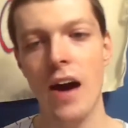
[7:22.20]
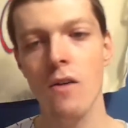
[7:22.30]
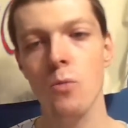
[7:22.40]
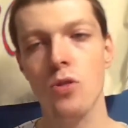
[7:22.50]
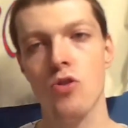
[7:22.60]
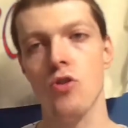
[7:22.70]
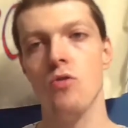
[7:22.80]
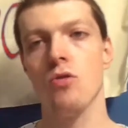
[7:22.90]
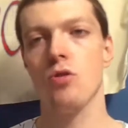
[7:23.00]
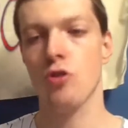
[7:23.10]
would
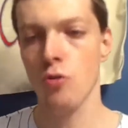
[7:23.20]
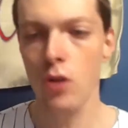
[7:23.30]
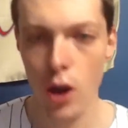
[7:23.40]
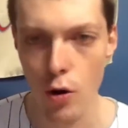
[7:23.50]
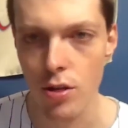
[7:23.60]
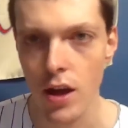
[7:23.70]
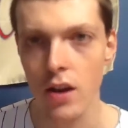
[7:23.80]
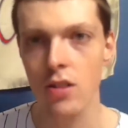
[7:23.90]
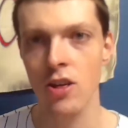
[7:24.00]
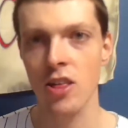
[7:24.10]
choose 2 years,
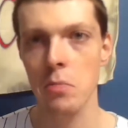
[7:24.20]
$86